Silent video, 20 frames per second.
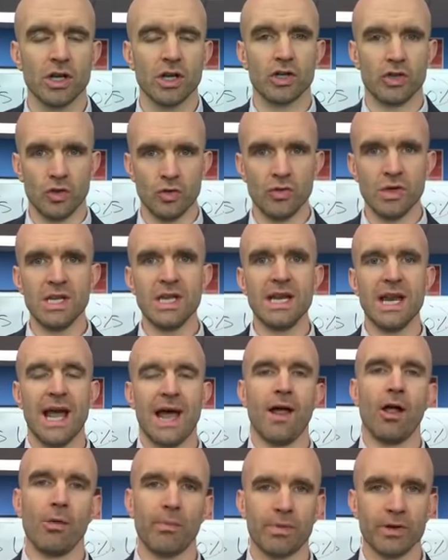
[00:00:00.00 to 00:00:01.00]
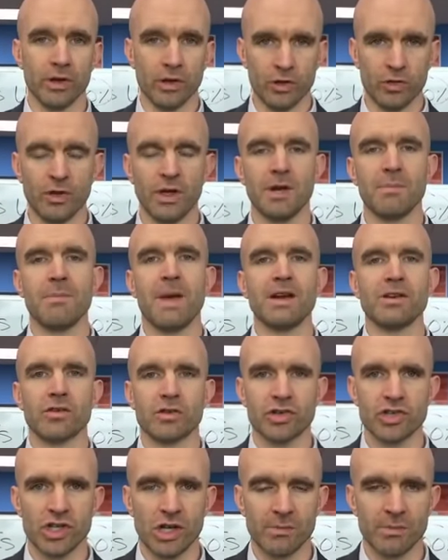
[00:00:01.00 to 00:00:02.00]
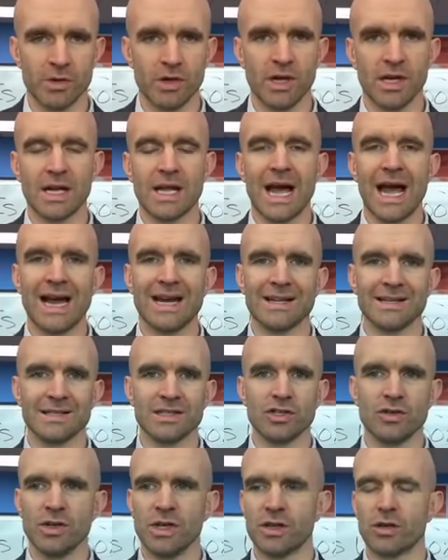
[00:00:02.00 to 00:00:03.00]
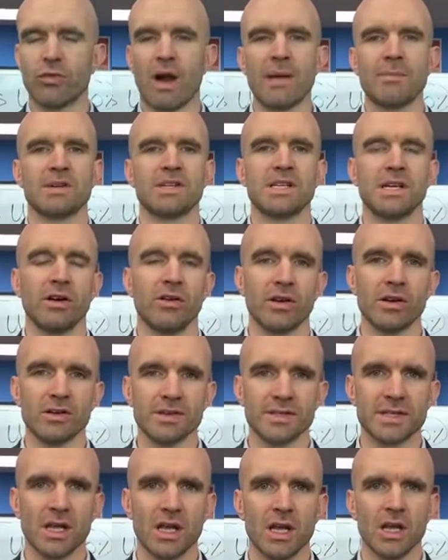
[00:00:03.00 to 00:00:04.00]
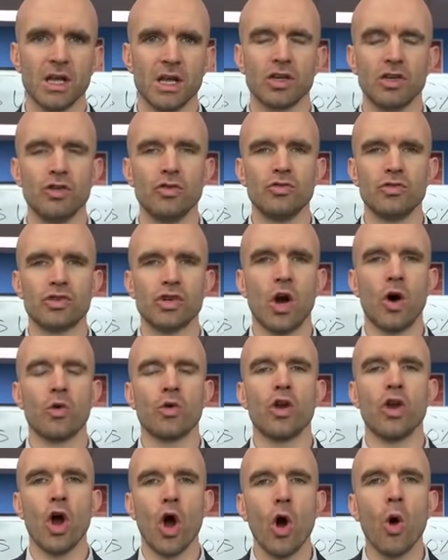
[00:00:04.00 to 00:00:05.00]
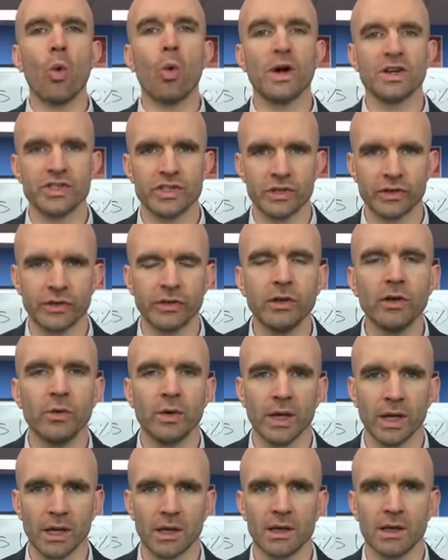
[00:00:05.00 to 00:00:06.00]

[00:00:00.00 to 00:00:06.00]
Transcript: You need help, you need mentorship, you need guidance, you need the right materials. You don't know what you're doing.